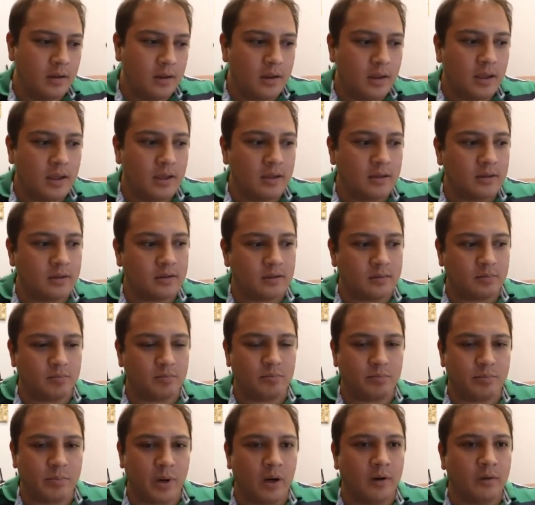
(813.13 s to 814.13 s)
is
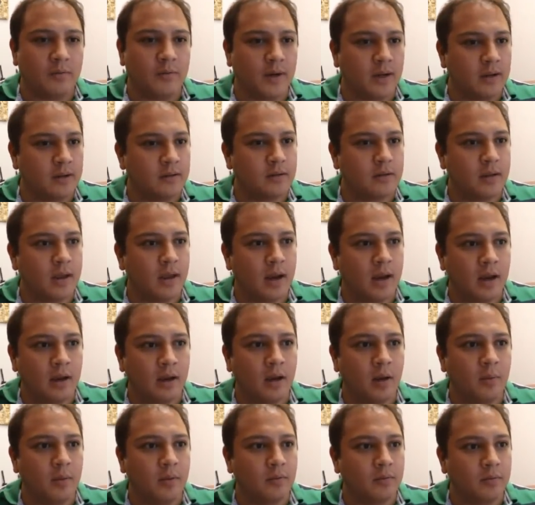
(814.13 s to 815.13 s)
perfect and it
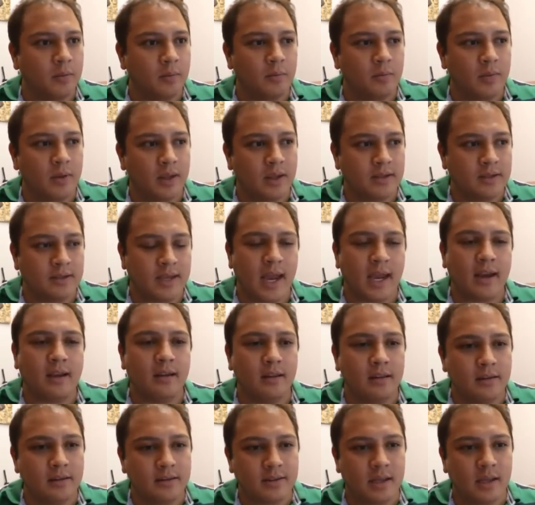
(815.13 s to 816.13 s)
coming from
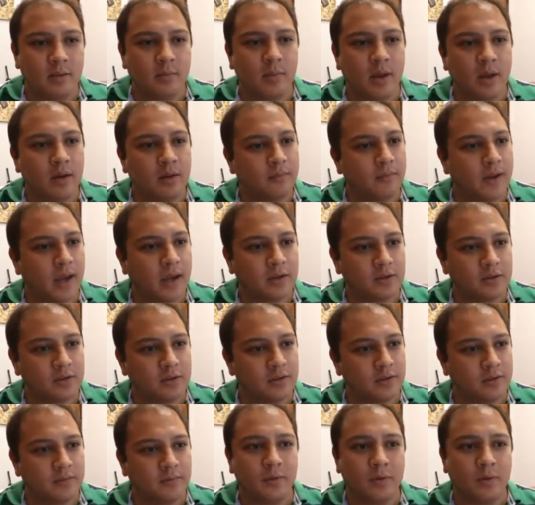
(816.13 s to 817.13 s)
exactly the same
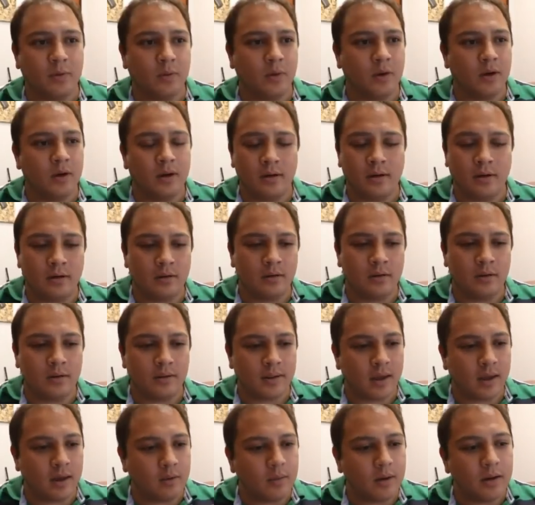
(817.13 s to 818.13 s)
manufacturers if you wanted to do it
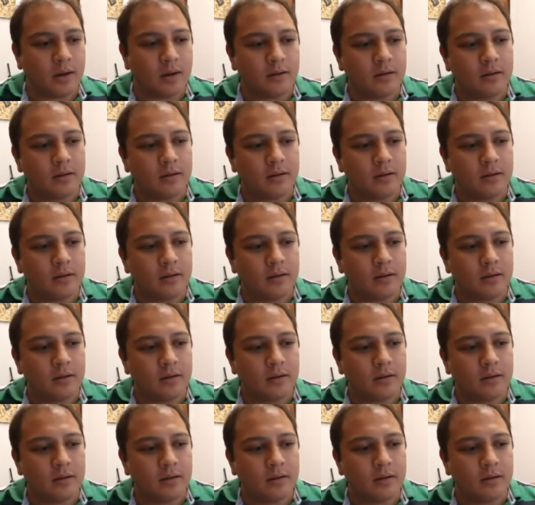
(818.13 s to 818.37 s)
that way.